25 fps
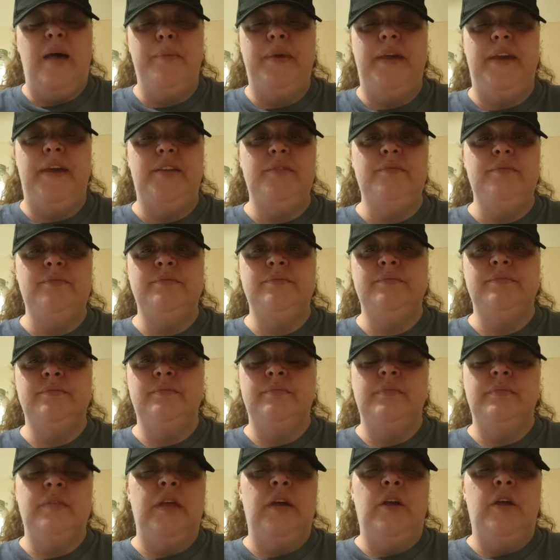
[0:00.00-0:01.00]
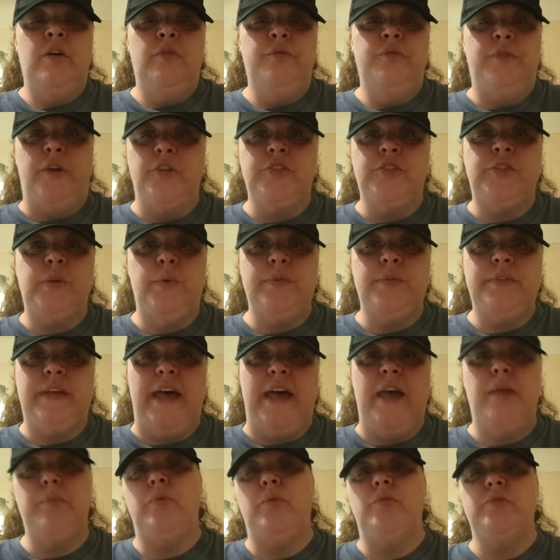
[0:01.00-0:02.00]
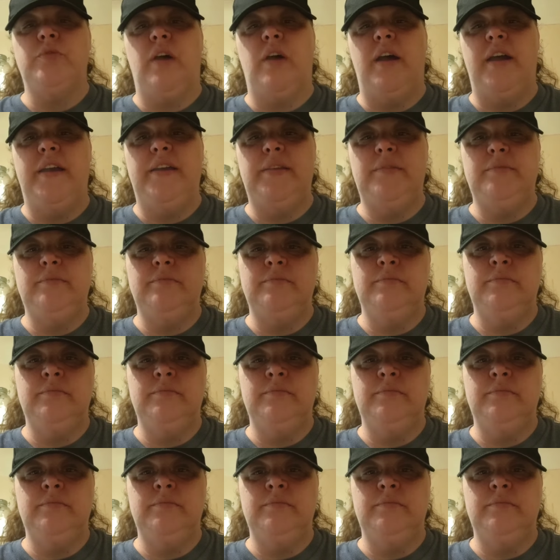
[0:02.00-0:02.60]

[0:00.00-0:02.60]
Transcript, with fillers: I mean, First it was animals, right?